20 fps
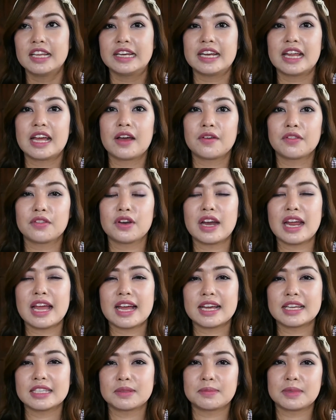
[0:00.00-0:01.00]
Now, there
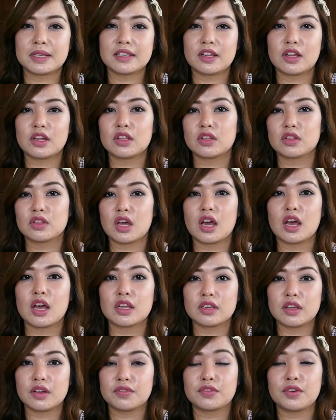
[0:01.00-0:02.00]
has been a
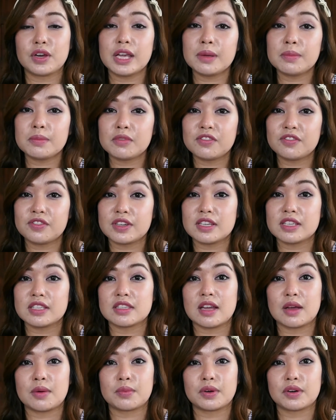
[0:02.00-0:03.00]
lot of great movies
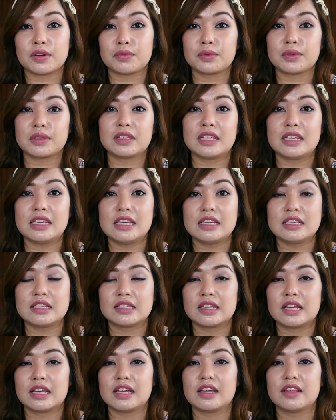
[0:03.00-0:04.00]
that were
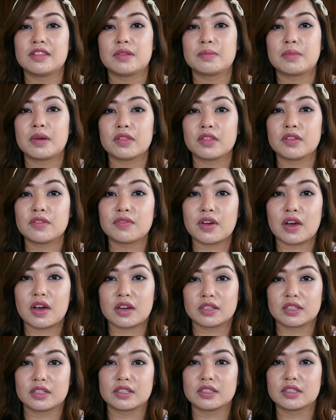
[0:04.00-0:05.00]
released in the month of
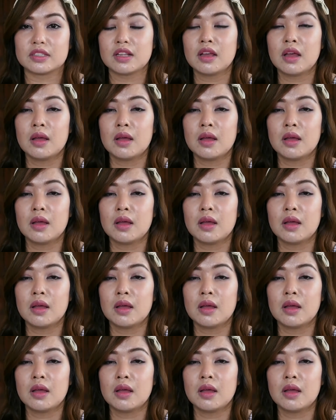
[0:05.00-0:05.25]
August,